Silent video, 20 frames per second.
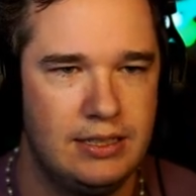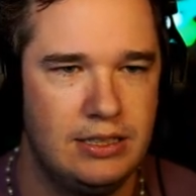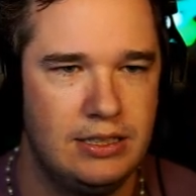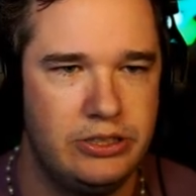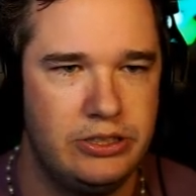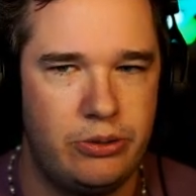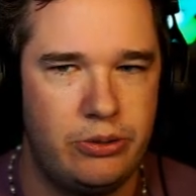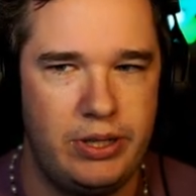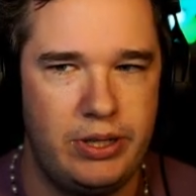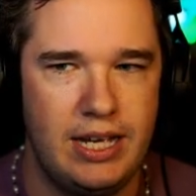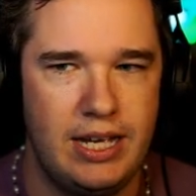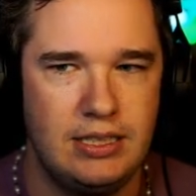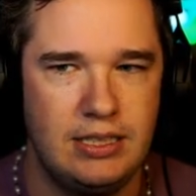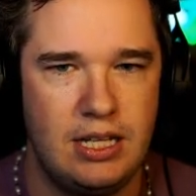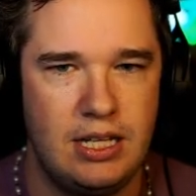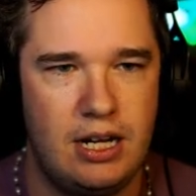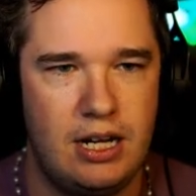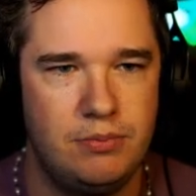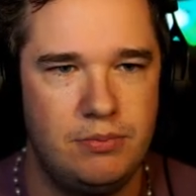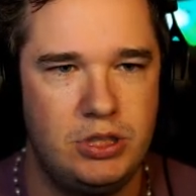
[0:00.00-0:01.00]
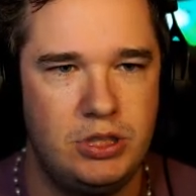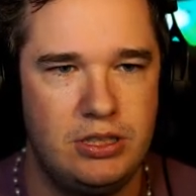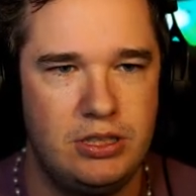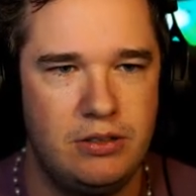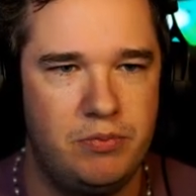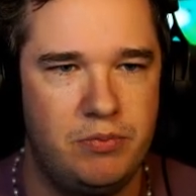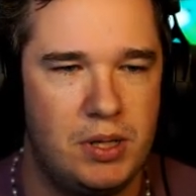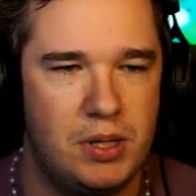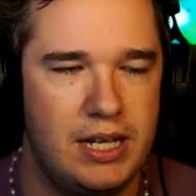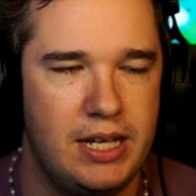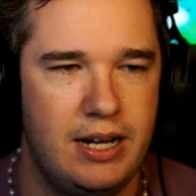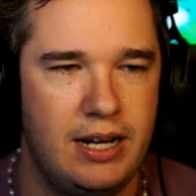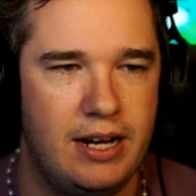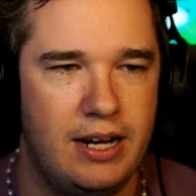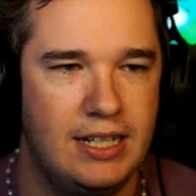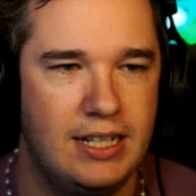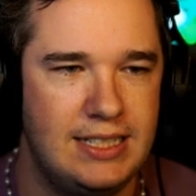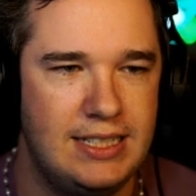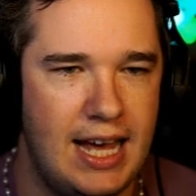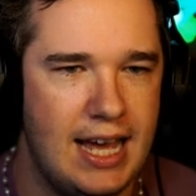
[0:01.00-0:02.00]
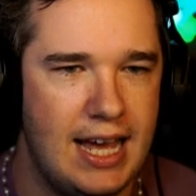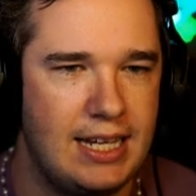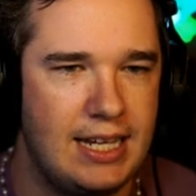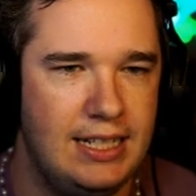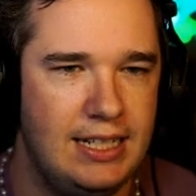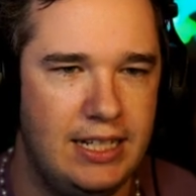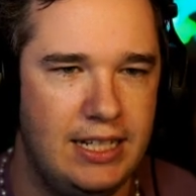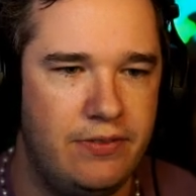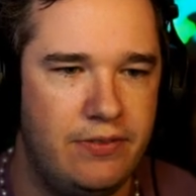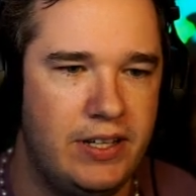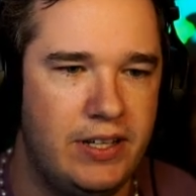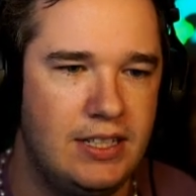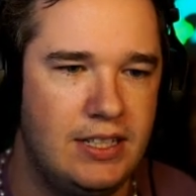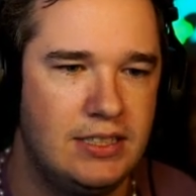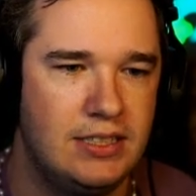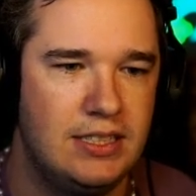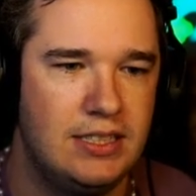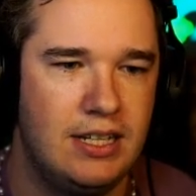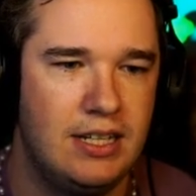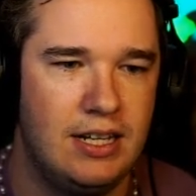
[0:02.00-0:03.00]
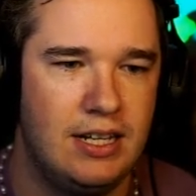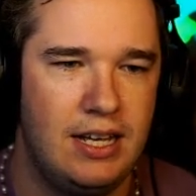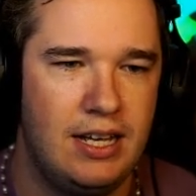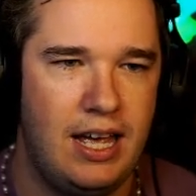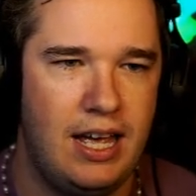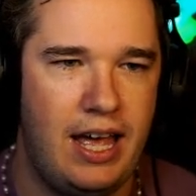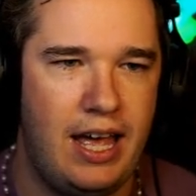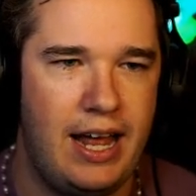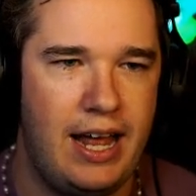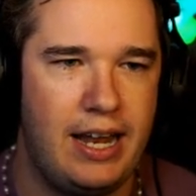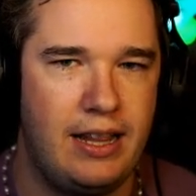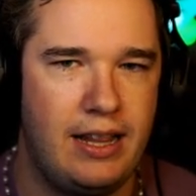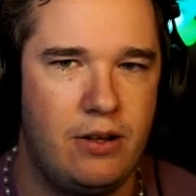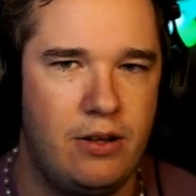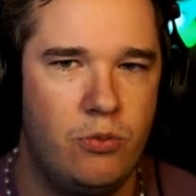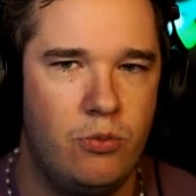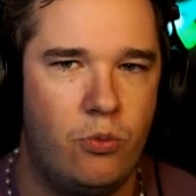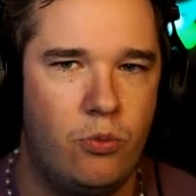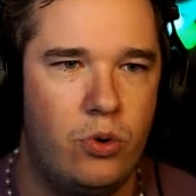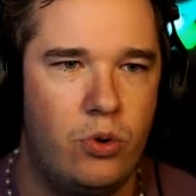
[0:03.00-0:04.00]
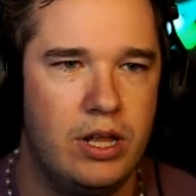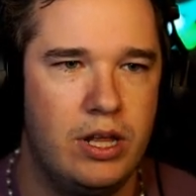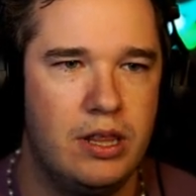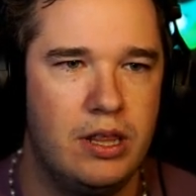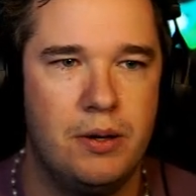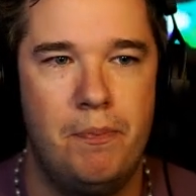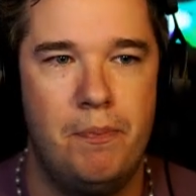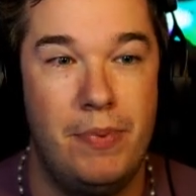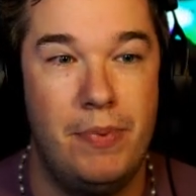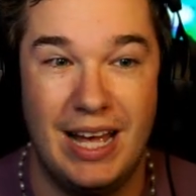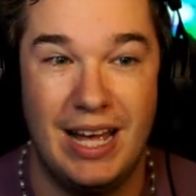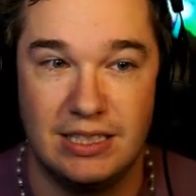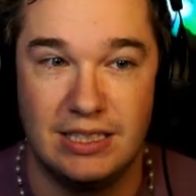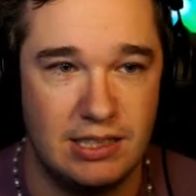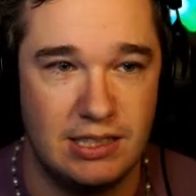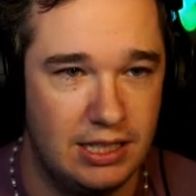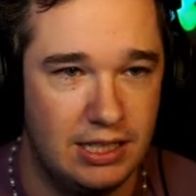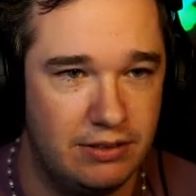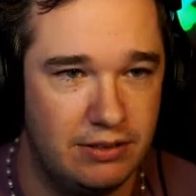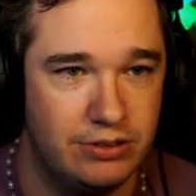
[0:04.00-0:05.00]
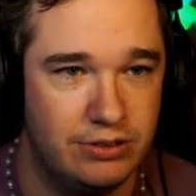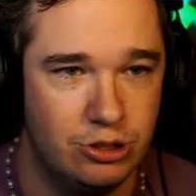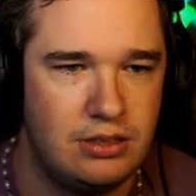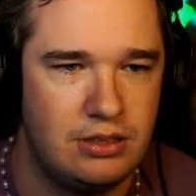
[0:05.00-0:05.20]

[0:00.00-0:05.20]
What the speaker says: So he has the option of playing attack and defense at one of the best levels.